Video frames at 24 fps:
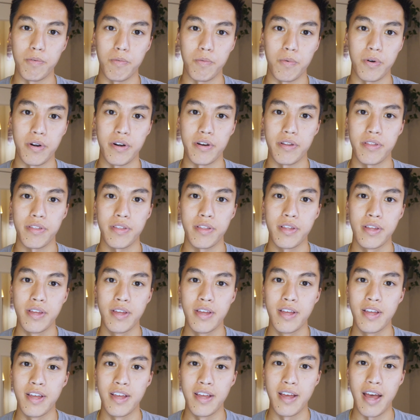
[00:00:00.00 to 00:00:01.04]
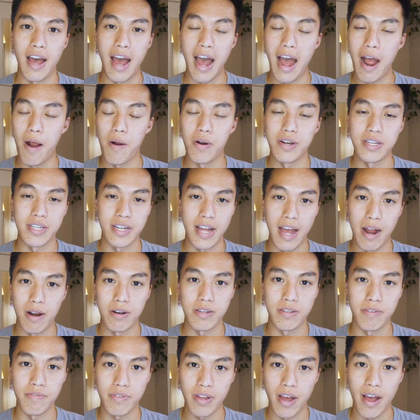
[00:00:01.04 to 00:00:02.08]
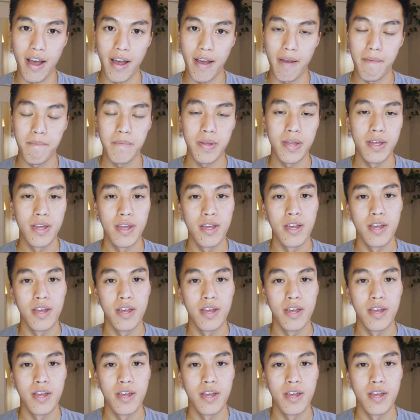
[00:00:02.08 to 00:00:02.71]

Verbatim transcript: worth hours and hours of time